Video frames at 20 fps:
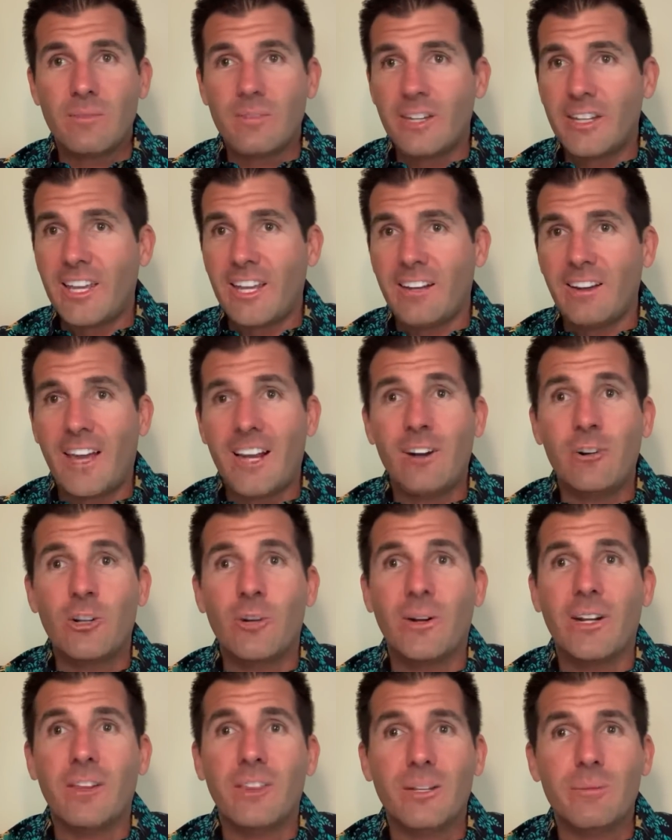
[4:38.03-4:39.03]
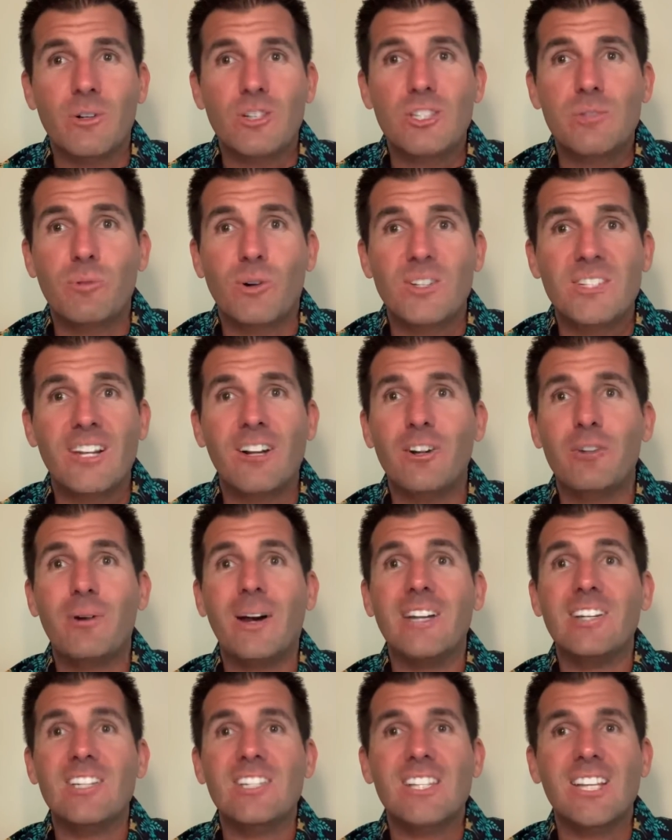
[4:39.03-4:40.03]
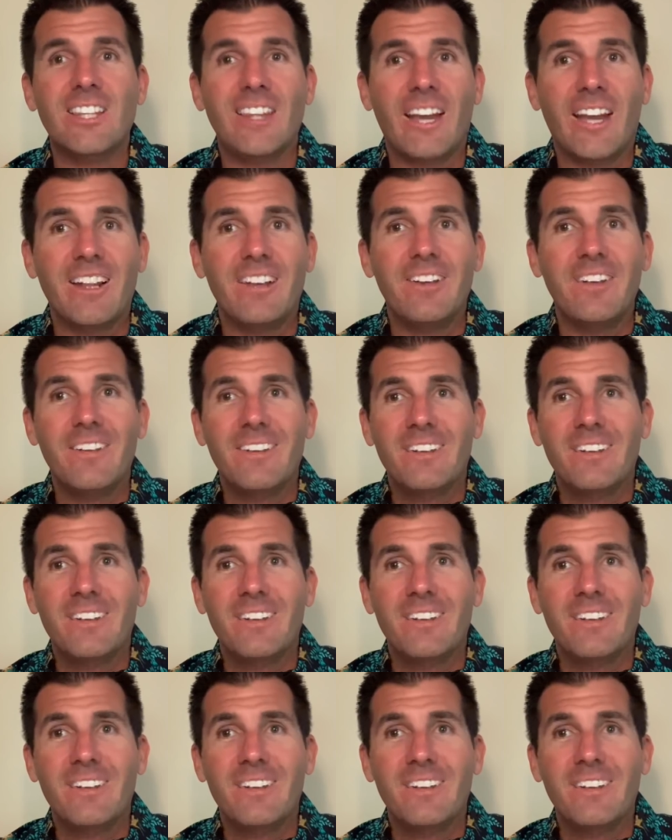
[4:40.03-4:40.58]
Again, I don't know anything about sports. I don't know why I just said that.